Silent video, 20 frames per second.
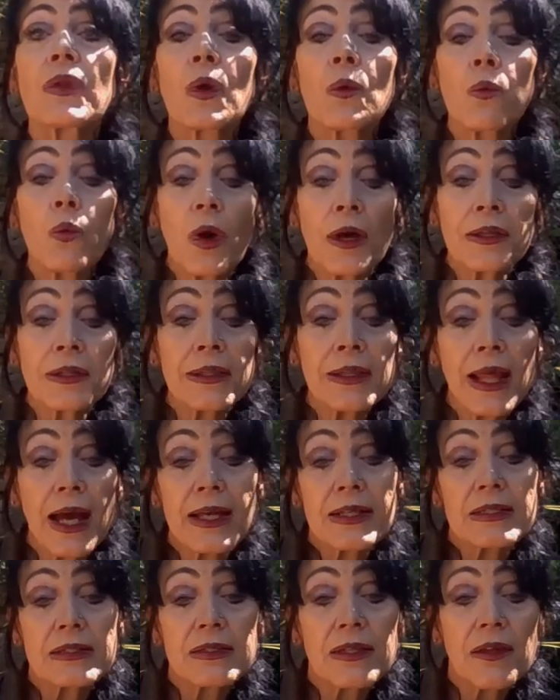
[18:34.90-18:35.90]
one
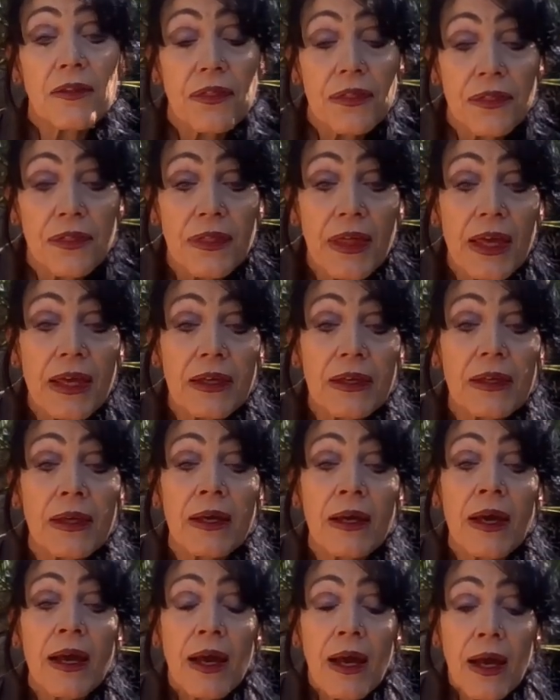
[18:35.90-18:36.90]
last thing.
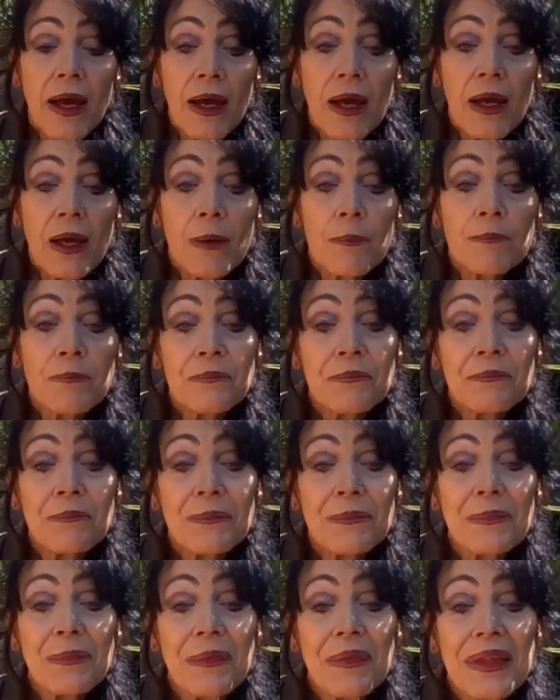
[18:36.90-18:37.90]

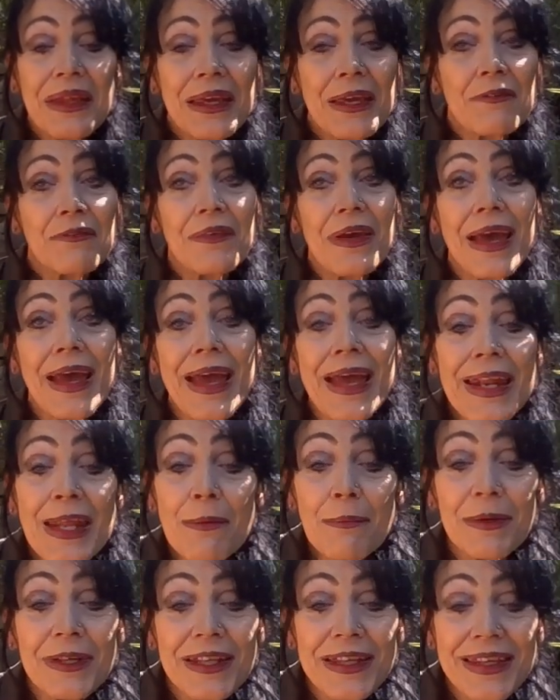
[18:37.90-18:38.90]
If
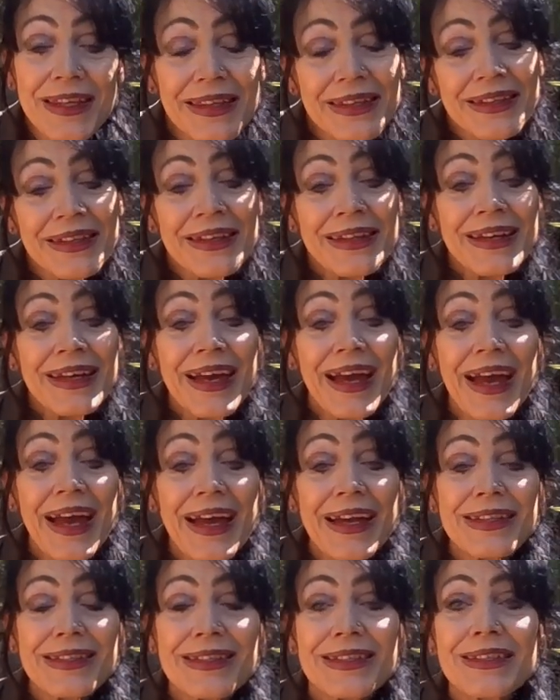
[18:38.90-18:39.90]
anybody
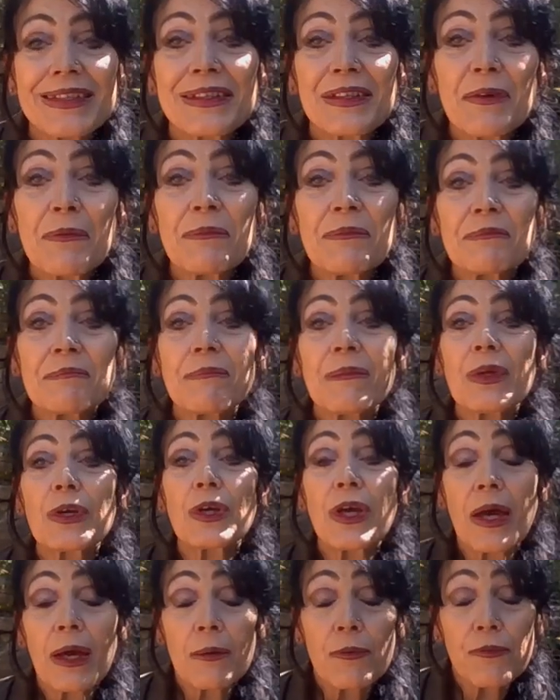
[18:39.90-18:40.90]
has
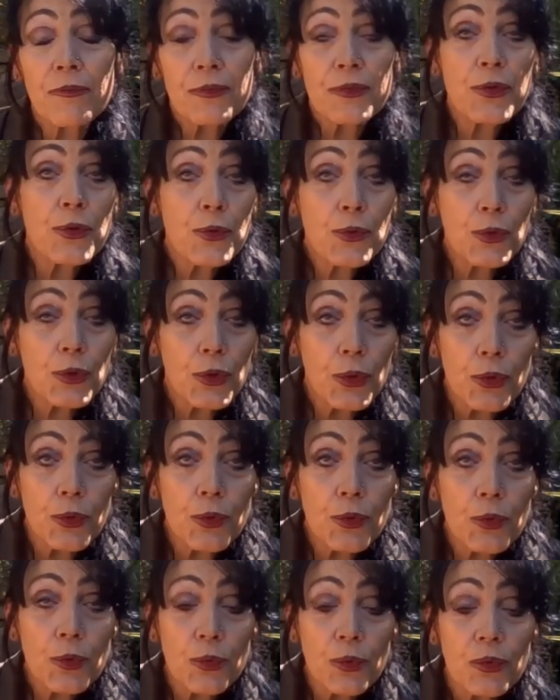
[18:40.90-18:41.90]
a few
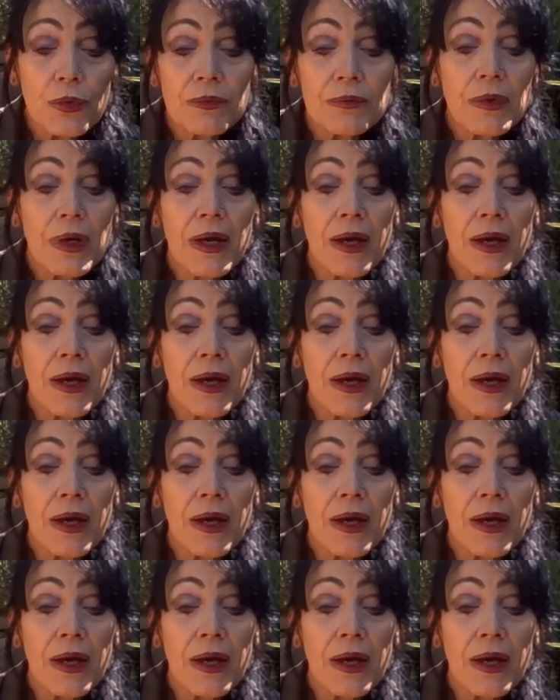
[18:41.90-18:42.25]
cool